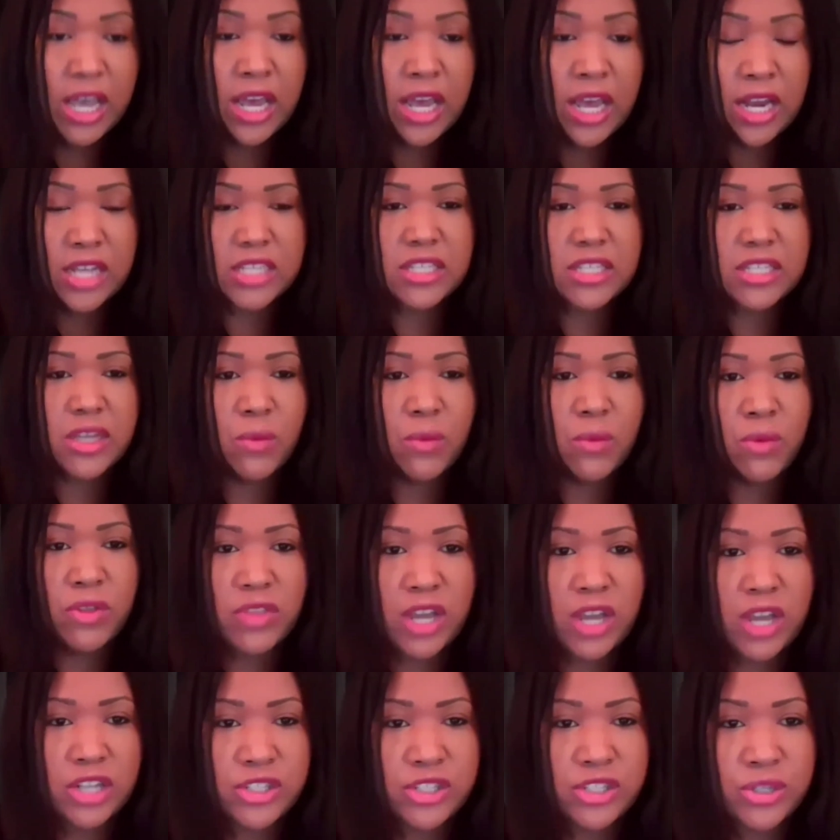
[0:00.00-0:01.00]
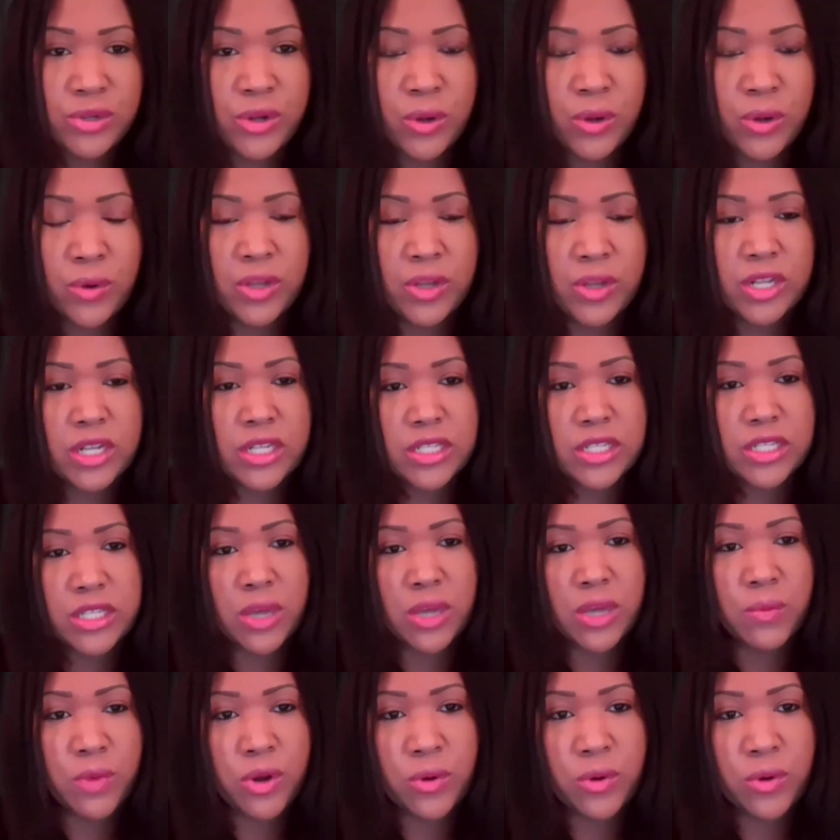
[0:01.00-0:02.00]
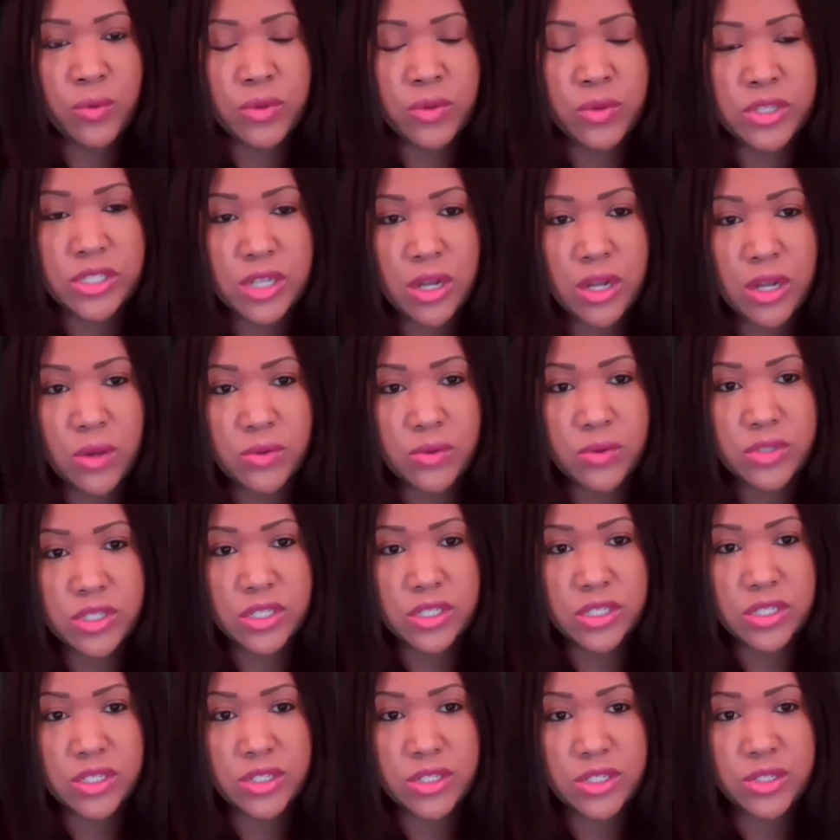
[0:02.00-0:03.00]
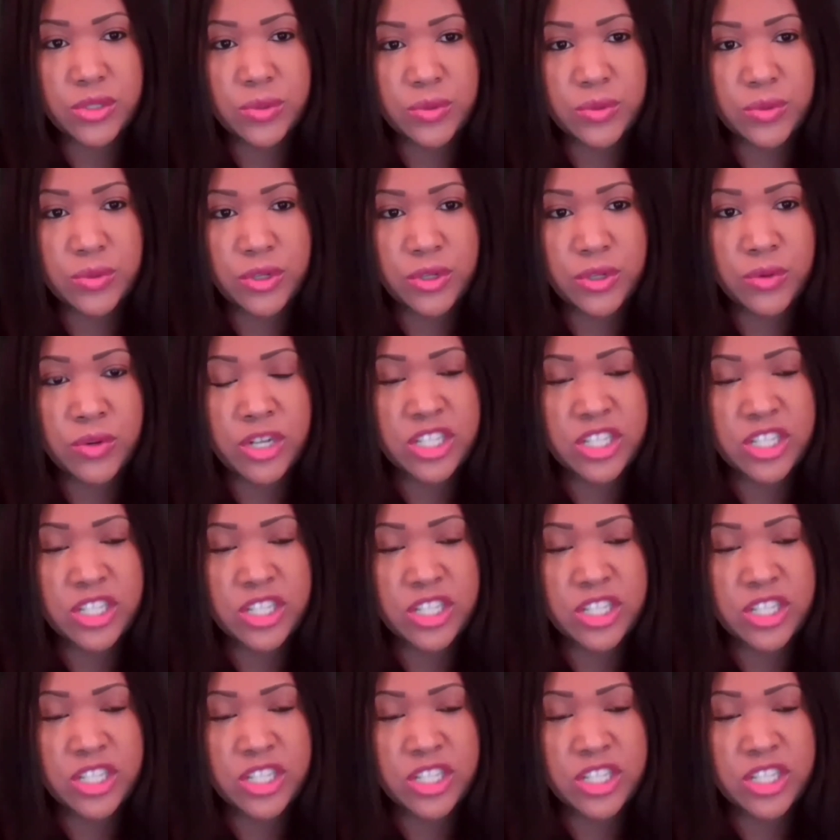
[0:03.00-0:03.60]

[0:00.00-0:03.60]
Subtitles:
It is someone that you know. It is someone who is closest to you.